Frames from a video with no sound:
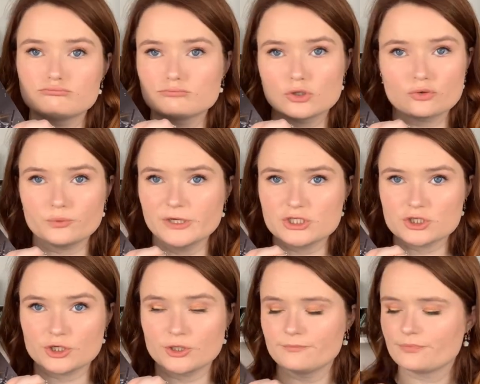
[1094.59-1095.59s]

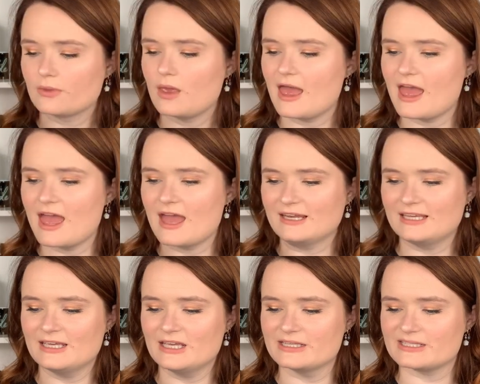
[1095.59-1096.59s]
creature and
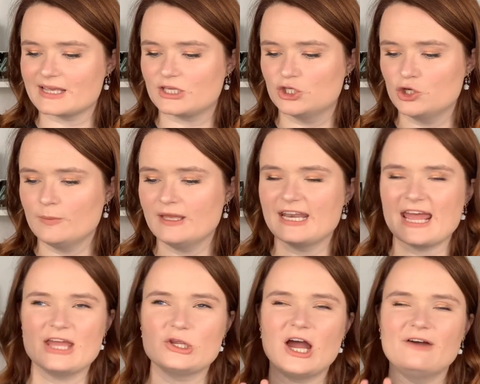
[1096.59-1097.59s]
he is a human,
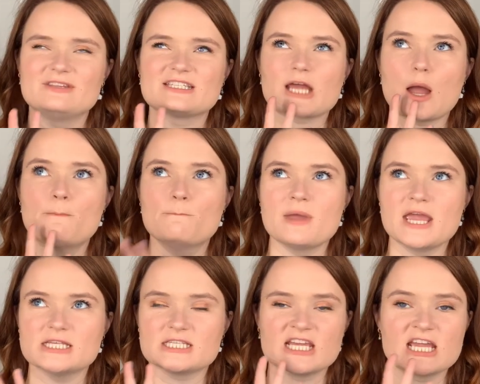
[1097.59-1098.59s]
and you have this
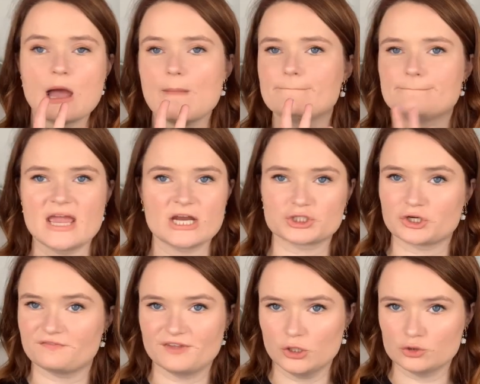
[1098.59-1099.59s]
amazing
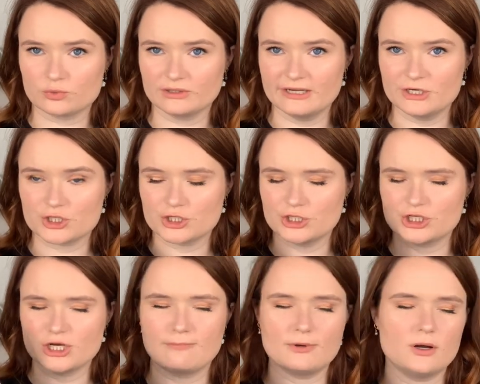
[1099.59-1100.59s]
banter-filled
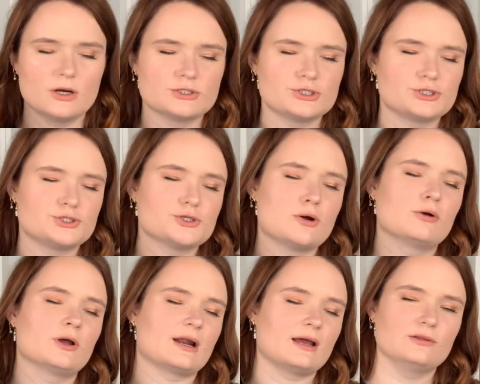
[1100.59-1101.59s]
relationship. Oh, it's so
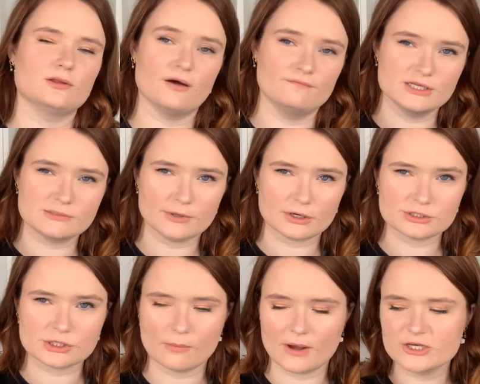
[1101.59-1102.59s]
good. I love this book
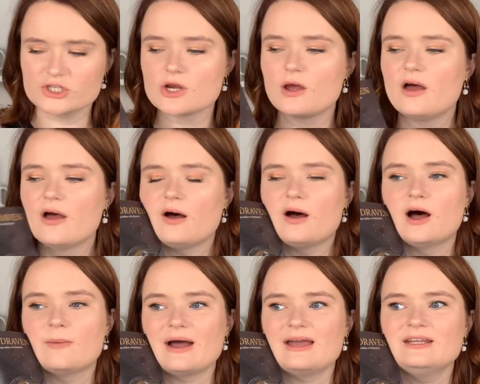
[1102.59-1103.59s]
so much.
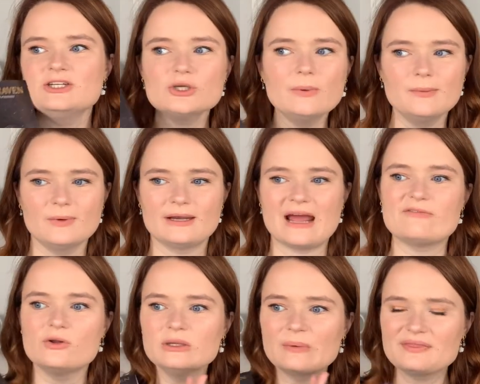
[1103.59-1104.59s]
Um, I need to reread. I've
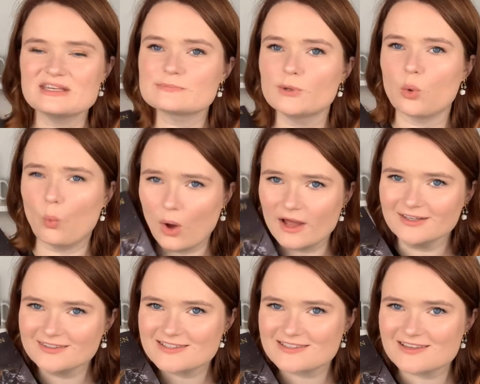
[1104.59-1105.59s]
only read this book
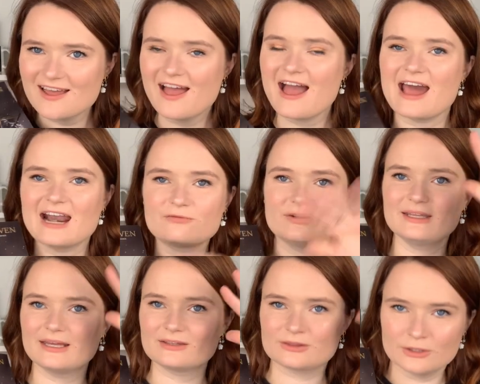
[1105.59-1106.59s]
once and I've read
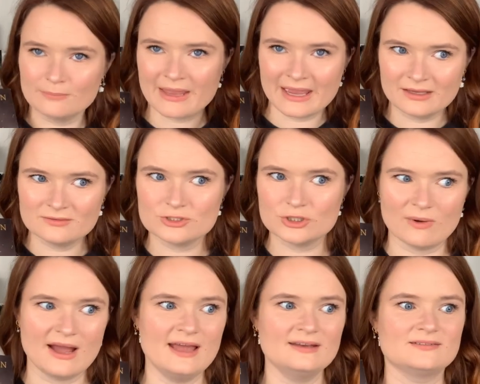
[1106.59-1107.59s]
like the main
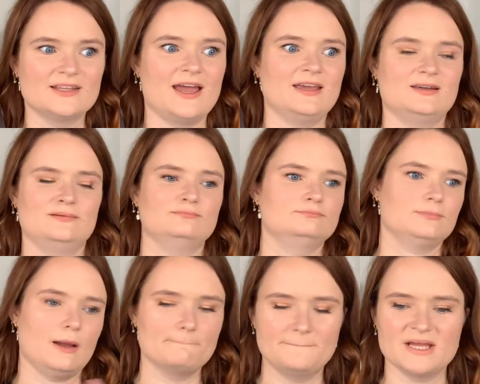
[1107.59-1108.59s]
duet like
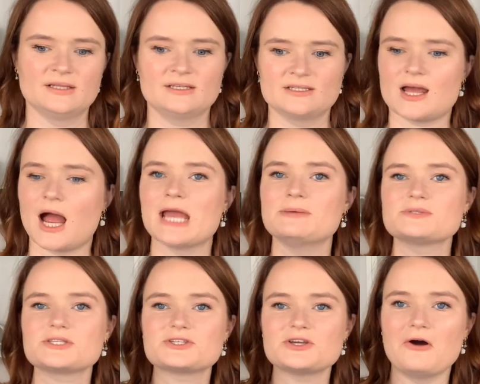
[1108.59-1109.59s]
a billion
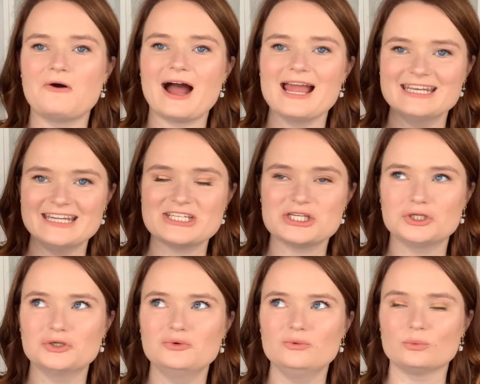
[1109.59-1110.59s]
times. So I need
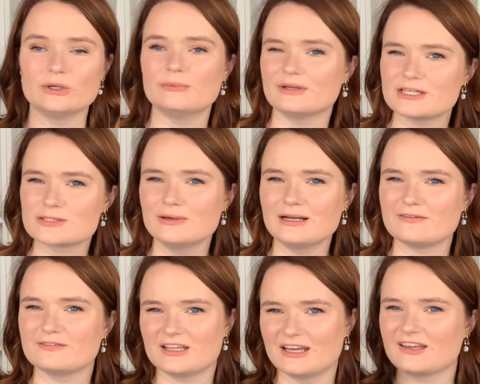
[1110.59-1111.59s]
to reread this one. I
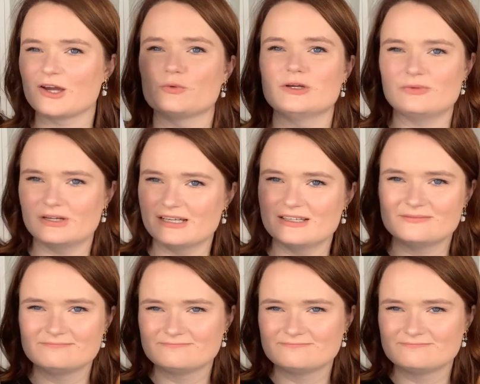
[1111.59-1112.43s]
feel like a reread